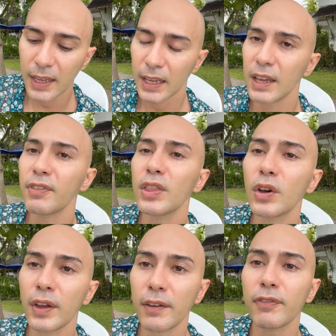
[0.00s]
even
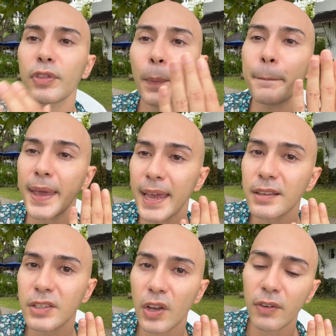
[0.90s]
though if the
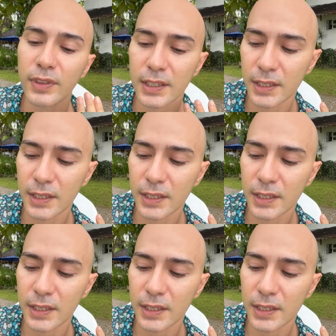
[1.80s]
base of this